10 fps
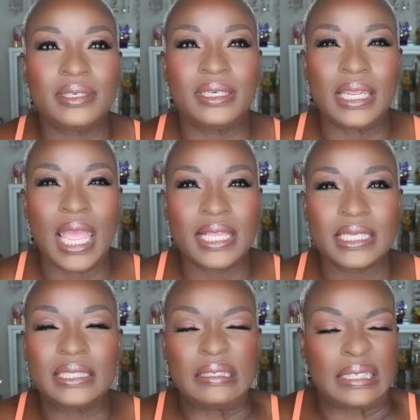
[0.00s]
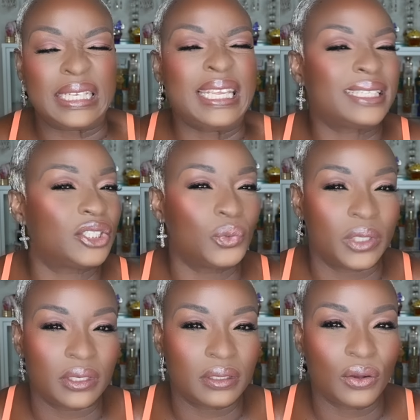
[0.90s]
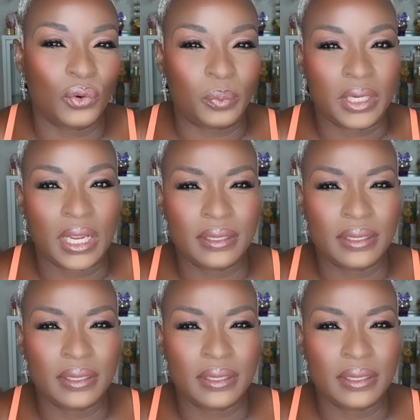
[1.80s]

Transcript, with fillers: It, it has a little kick to it in the opening.